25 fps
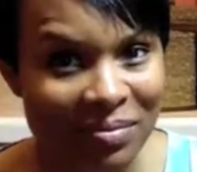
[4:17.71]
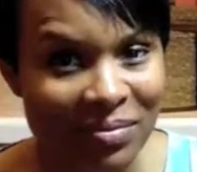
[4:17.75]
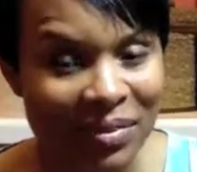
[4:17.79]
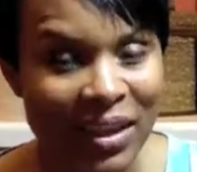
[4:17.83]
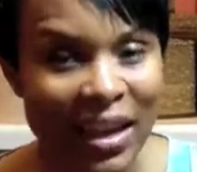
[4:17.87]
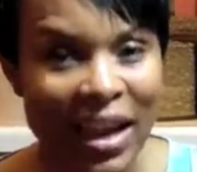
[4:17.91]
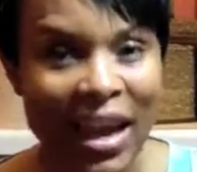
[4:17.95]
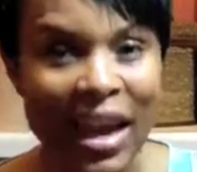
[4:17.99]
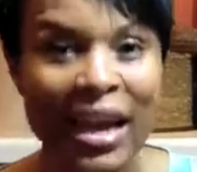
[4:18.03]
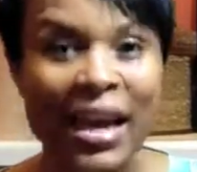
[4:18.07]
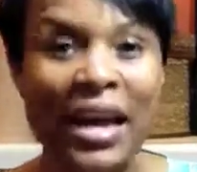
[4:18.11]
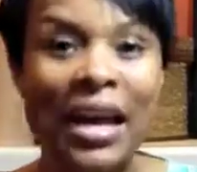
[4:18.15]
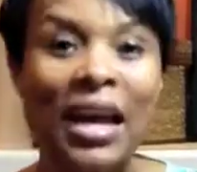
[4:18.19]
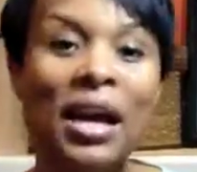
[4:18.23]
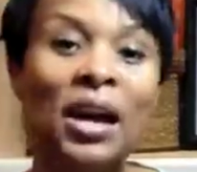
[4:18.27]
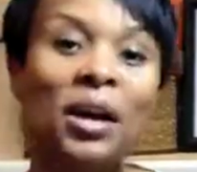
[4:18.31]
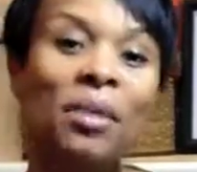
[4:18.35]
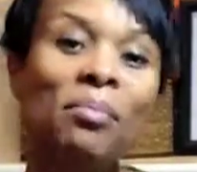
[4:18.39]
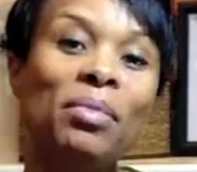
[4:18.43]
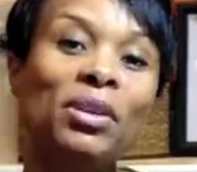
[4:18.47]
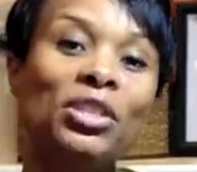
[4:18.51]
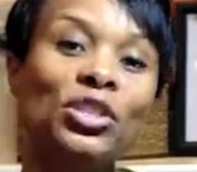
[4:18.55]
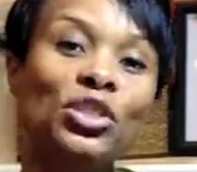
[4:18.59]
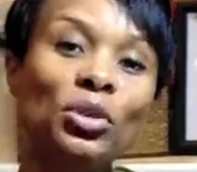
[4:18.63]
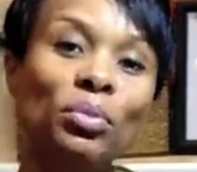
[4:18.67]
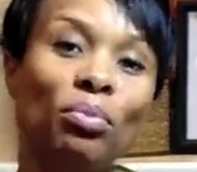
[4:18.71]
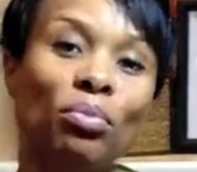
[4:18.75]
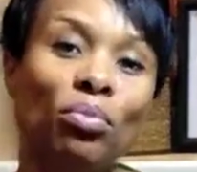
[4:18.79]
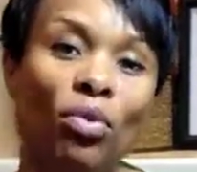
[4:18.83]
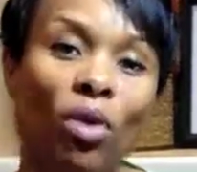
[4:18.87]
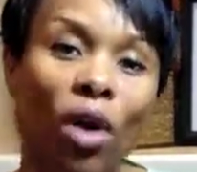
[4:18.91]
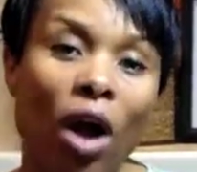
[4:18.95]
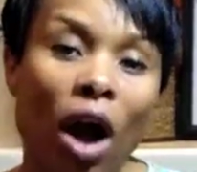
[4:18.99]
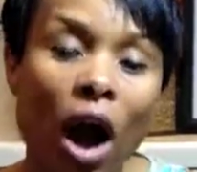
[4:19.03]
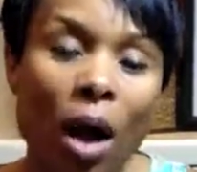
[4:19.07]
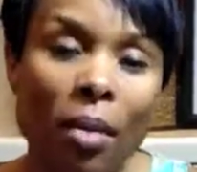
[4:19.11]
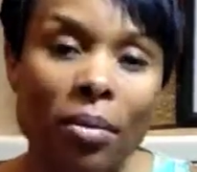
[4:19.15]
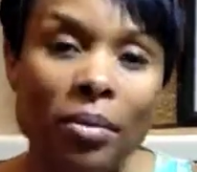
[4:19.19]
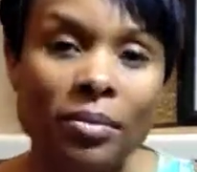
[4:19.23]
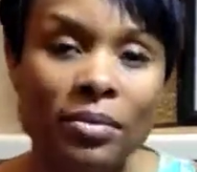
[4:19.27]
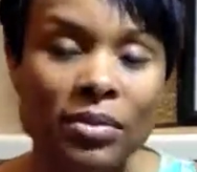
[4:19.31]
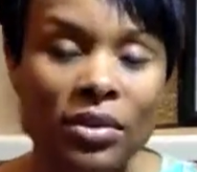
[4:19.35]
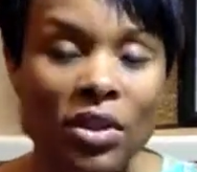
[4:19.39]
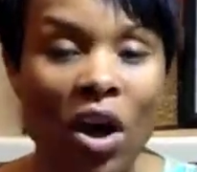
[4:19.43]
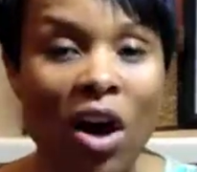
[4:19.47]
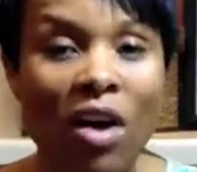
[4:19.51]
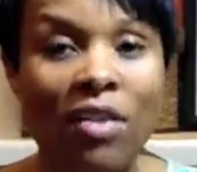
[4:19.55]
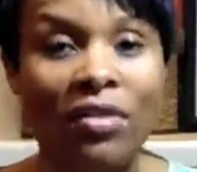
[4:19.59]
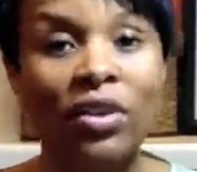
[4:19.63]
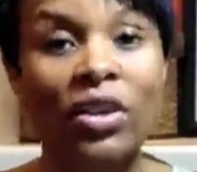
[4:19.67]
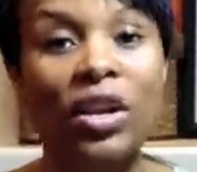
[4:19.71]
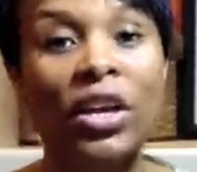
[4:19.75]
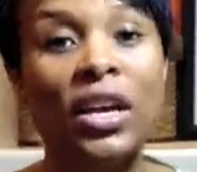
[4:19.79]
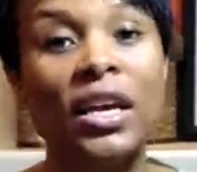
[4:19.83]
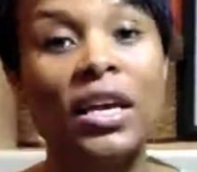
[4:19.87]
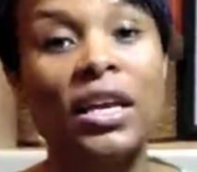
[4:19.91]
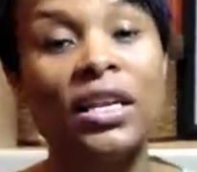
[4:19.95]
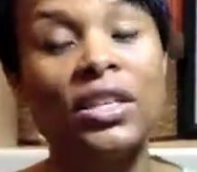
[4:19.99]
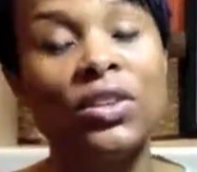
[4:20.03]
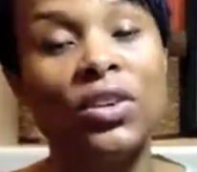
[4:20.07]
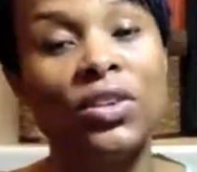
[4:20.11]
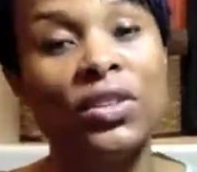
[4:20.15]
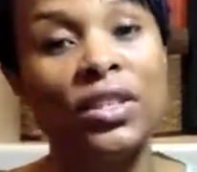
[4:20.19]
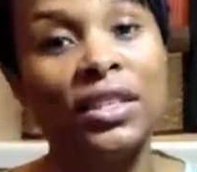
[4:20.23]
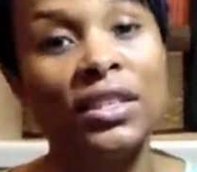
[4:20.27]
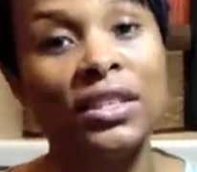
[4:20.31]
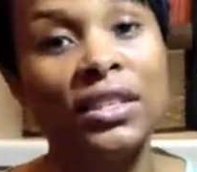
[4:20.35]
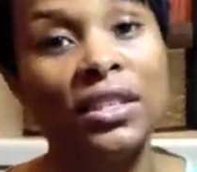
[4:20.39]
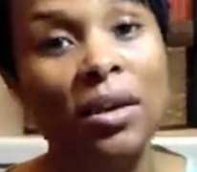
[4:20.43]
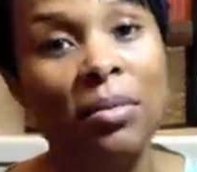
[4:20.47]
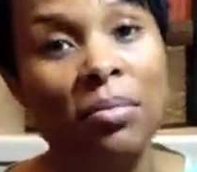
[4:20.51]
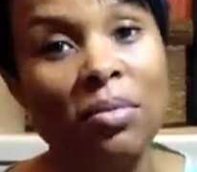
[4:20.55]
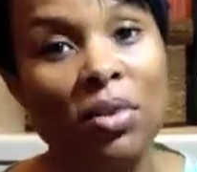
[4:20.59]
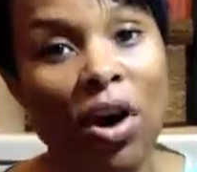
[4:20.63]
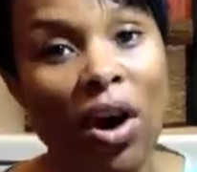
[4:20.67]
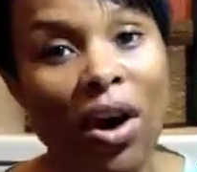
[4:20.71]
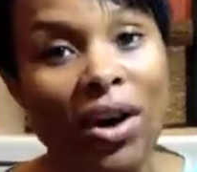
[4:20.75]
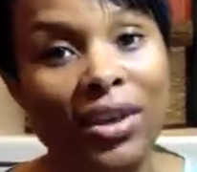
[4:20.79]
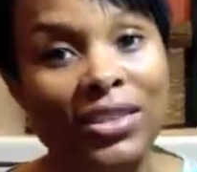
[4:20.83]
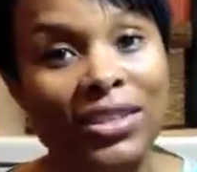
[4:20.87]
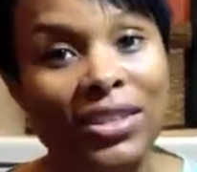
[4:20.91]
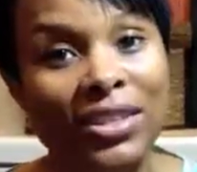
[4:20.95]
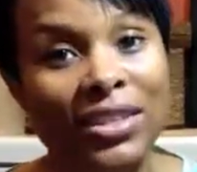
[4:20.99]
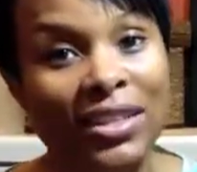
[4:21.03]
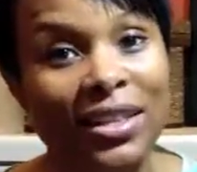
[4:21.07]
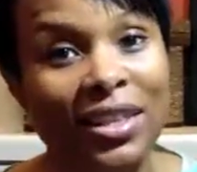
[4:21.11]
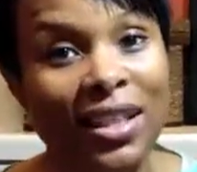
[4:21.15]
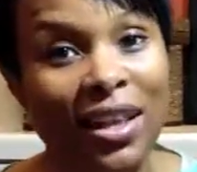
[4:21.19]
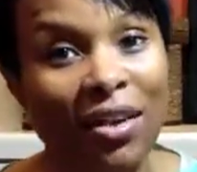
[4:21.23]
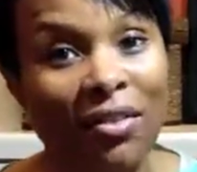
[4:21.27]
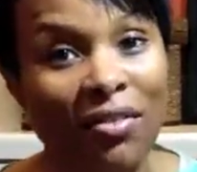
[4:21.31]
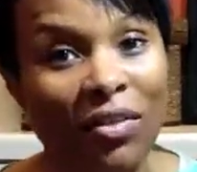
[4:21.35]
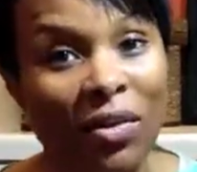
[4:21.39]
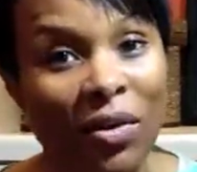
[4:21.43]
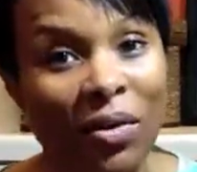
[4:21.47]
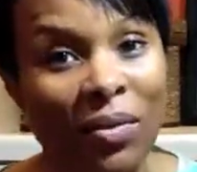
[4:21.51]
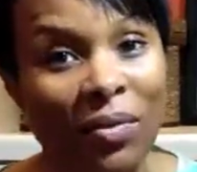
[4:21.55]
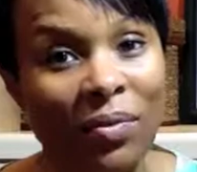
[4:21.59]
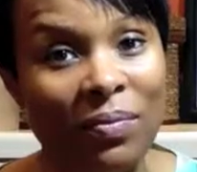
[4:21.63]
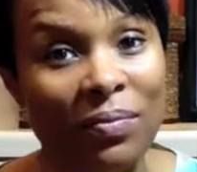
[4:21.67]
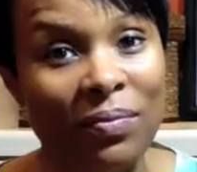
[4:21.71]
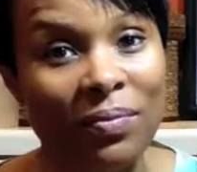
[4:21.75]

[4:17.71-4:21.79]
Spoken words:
Okay? But your problem solver is on the subconscious level.